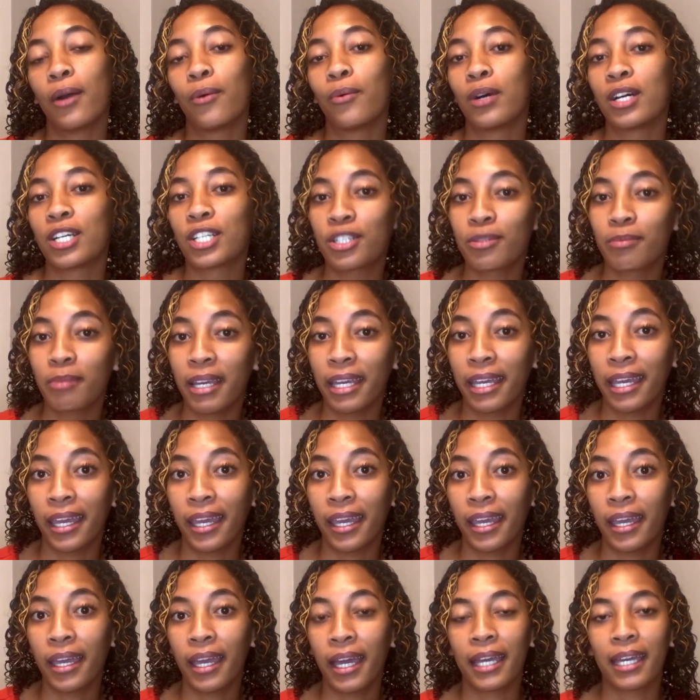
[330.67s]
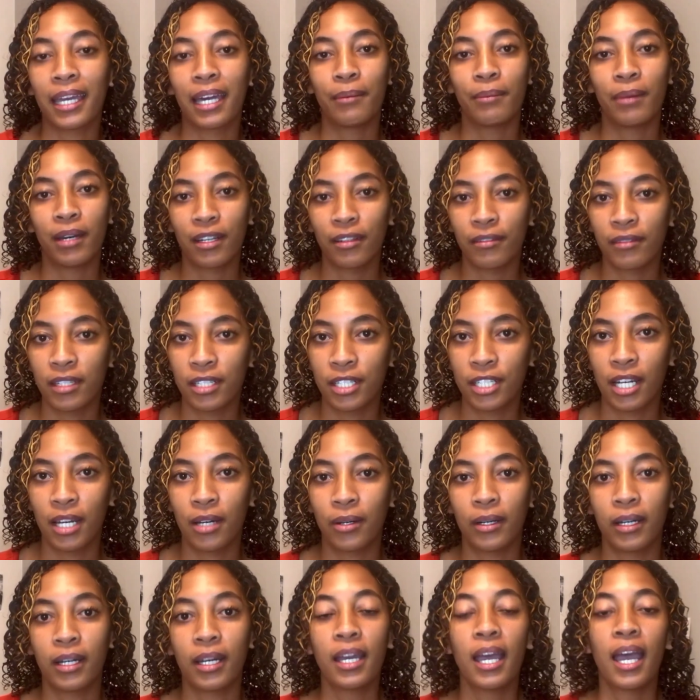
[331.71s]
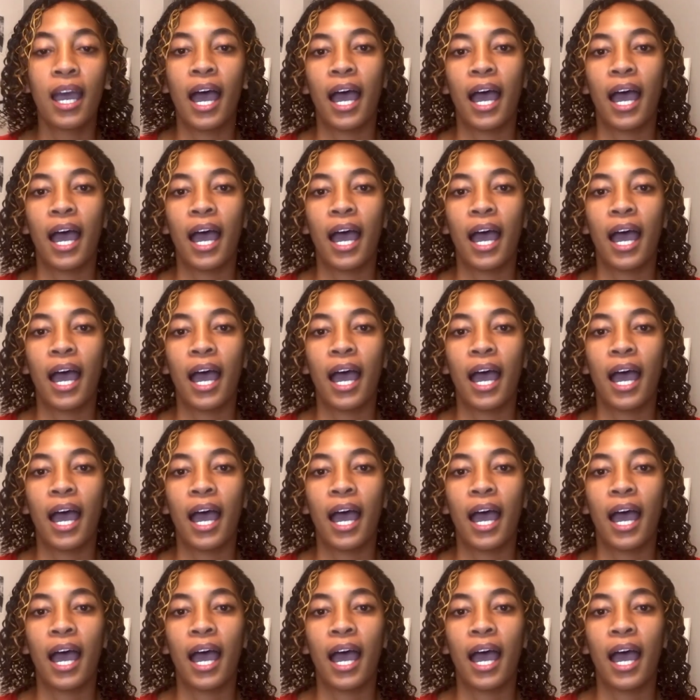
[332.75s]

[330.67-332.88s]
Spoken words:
I wash my hair, I come out of the shower,